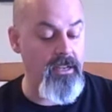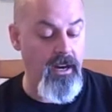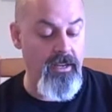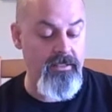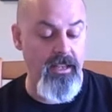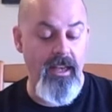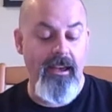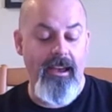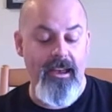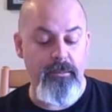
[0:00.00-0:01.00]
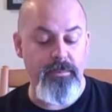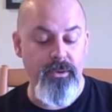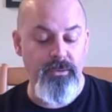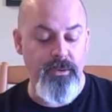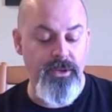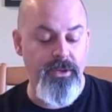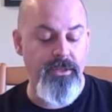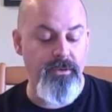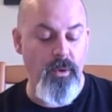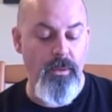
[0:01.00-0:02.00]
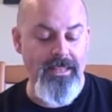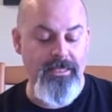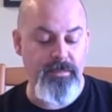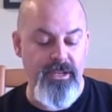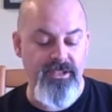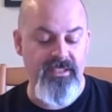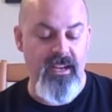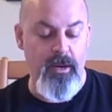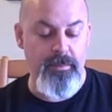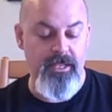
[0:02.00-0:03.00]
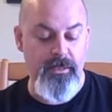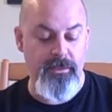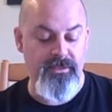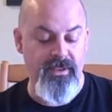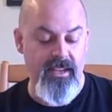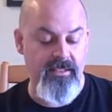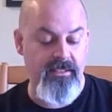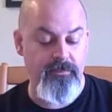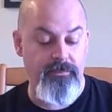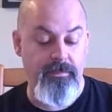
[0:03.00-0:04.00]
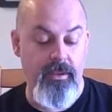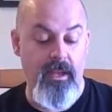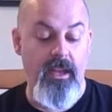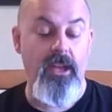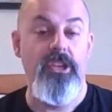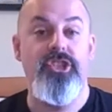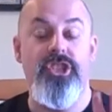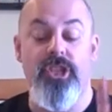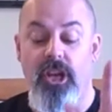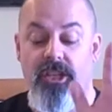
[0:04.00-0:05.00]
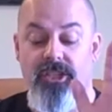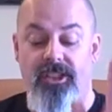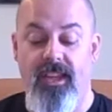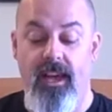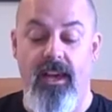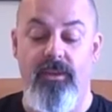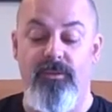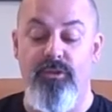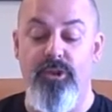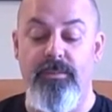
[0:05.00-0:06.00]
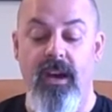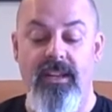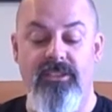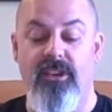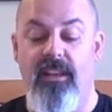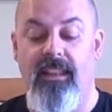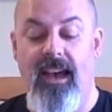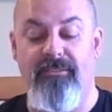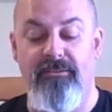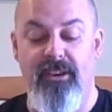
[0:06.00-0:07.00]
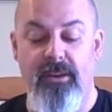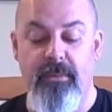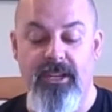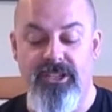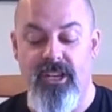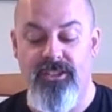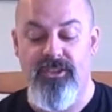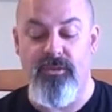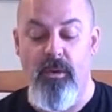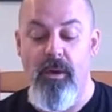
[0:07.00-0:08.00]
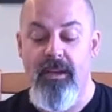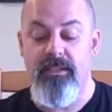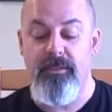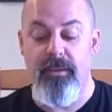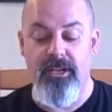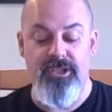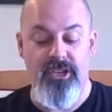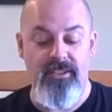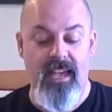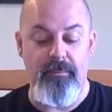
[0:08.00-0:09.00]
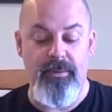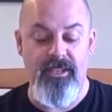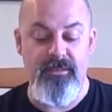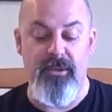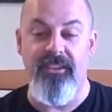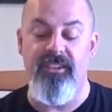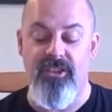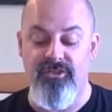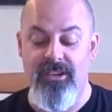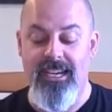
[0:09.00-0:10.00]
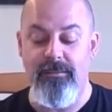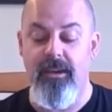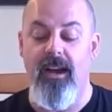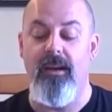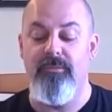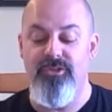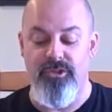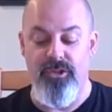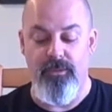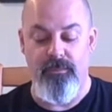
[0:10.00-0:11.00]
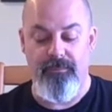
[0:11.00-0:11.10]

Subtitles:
toss, and a booth where you can throw wet sponges at our principal's face. Just then, room 9 started laughing very much, because throwing sponges at principal is a dream come true.